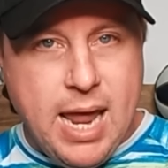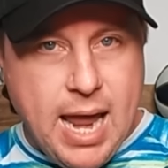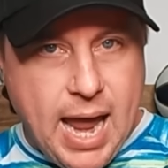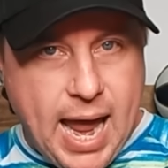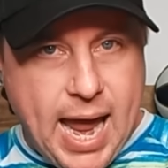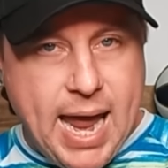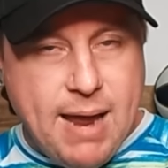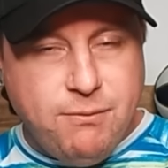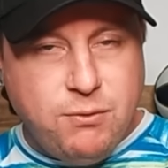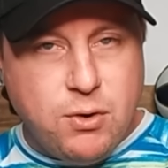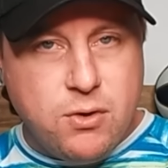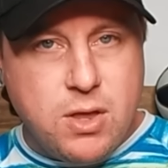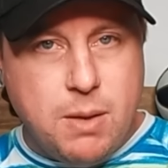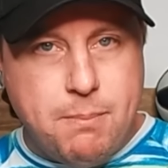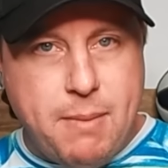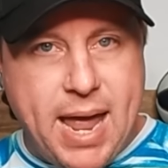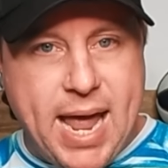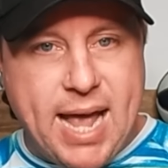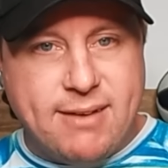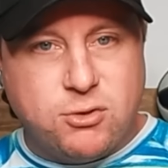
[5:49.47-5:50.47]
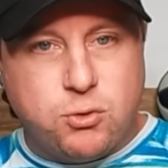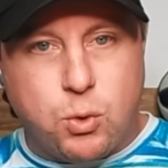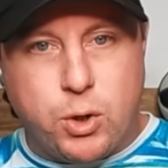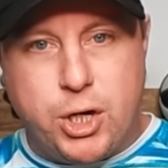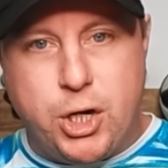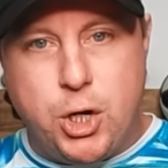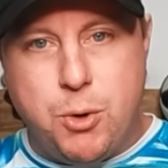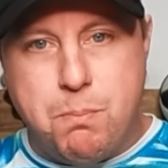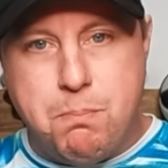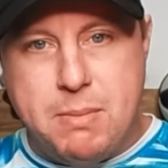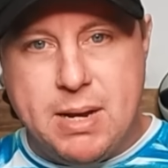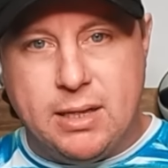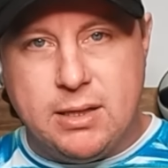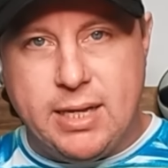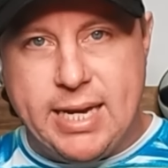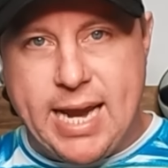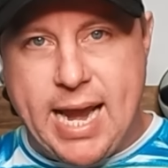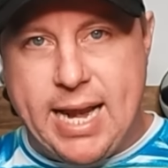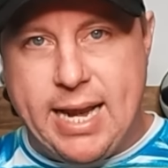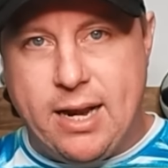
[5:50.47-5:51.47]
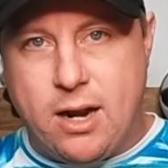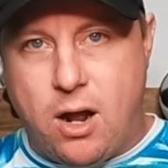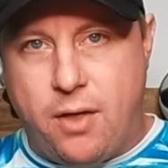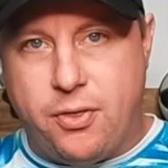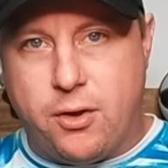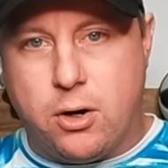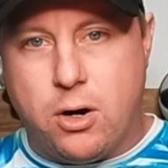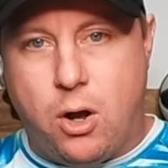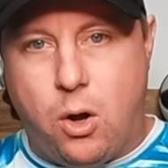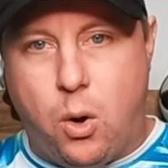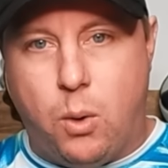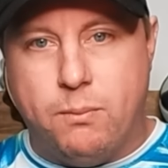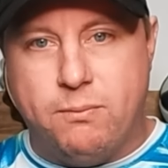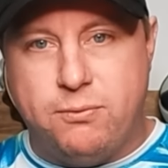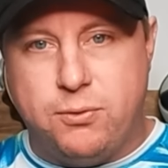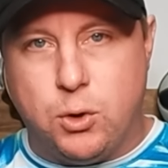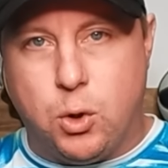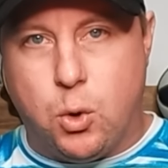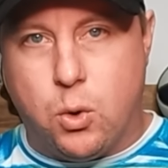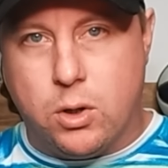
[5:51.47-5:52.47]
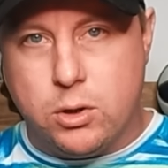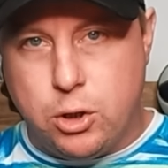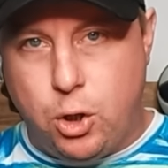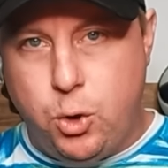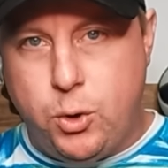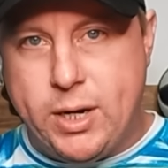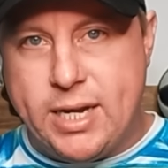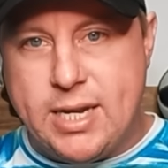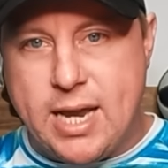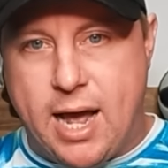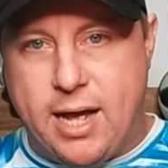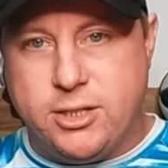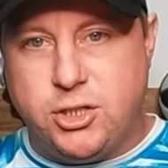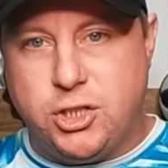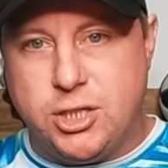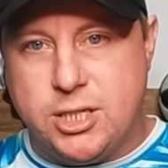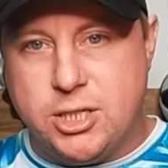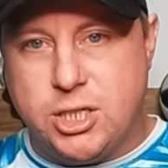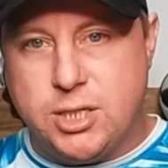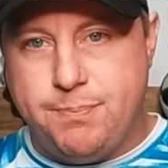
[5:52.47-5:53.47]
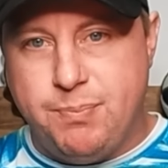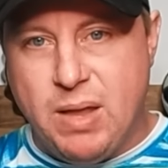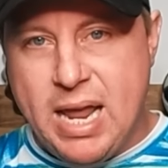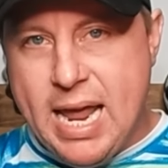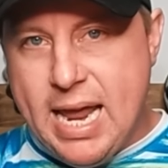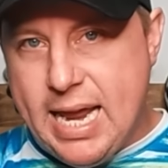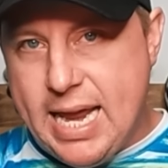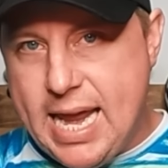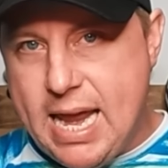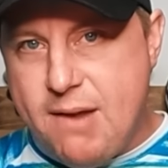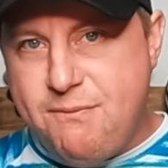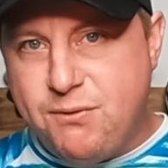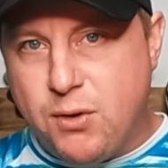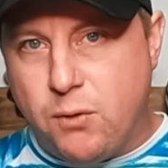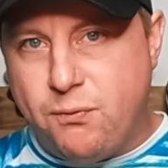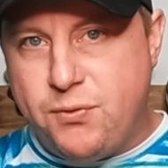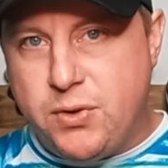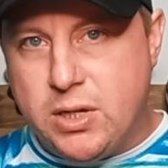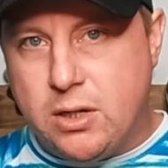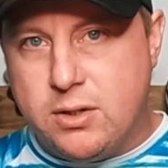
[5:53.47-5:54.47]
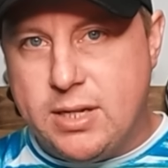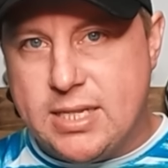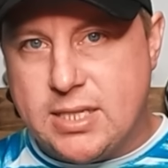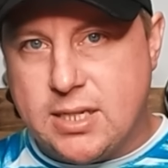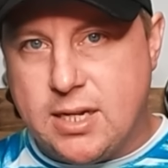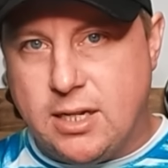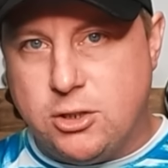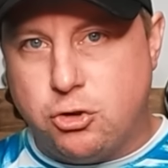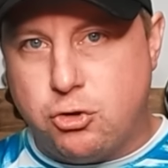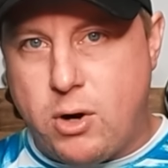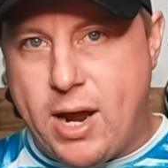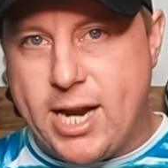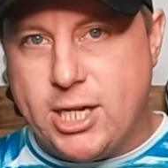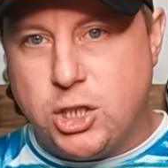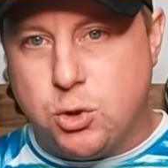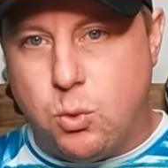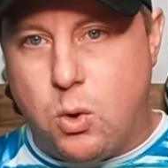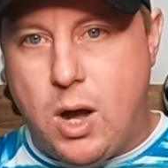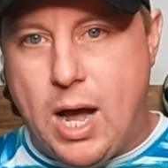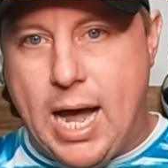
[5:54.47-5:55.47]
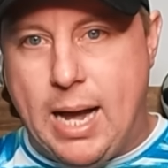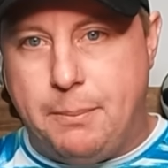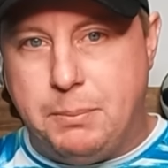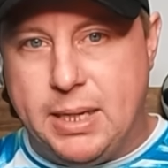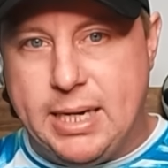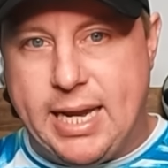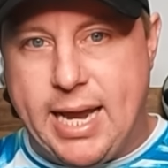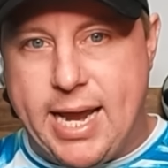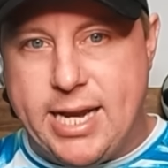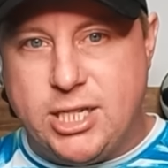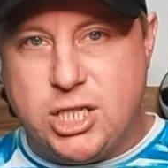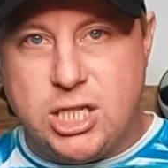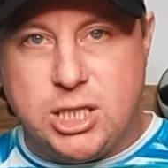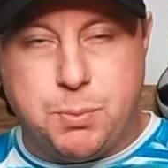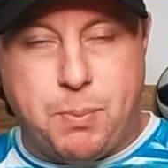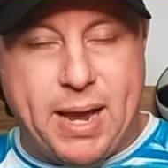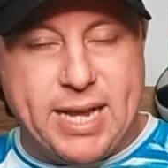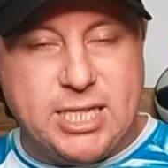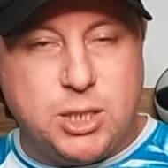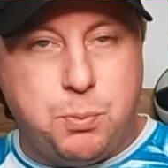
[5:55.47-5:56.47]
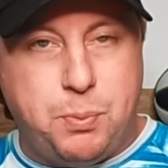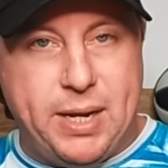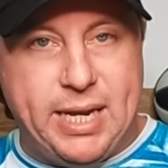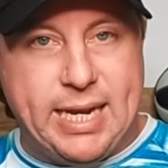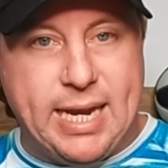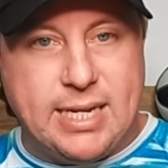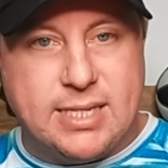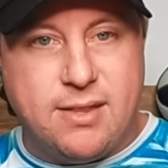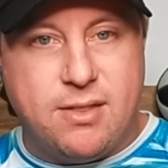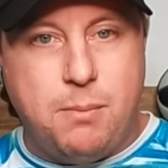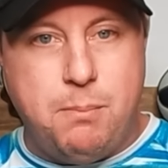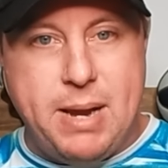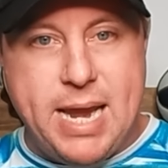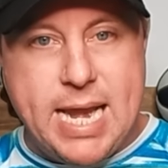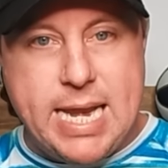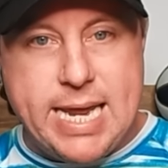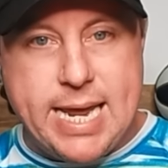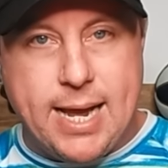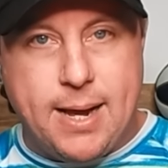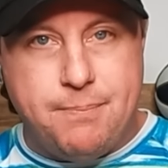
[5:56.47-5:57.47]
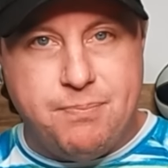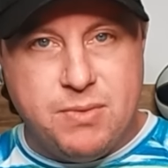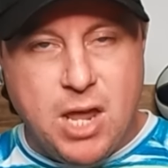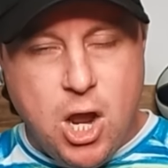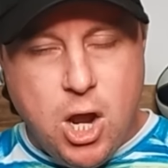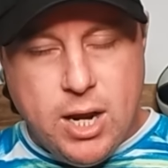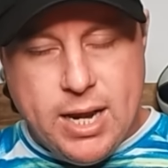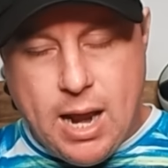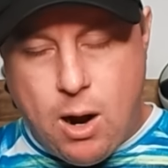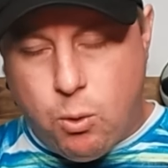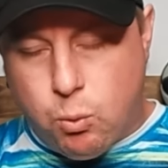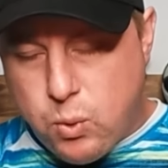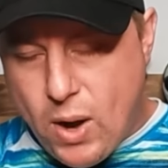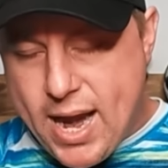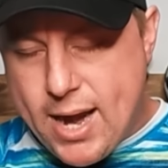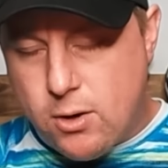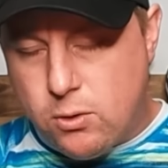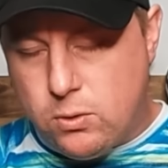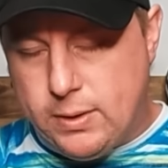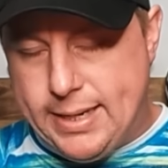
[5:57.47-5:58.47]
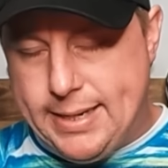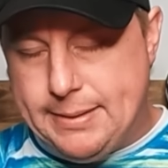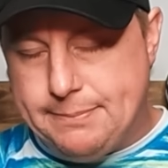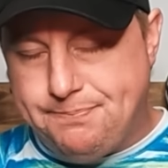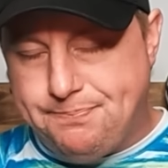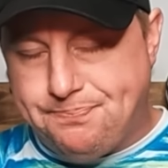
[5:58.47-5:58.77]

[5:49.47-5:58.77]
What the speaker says: After the Mavs were humiliated on their home floor, Luka Doncic, he fulfilled his contractual obligations by speaking to the media. Now, rarely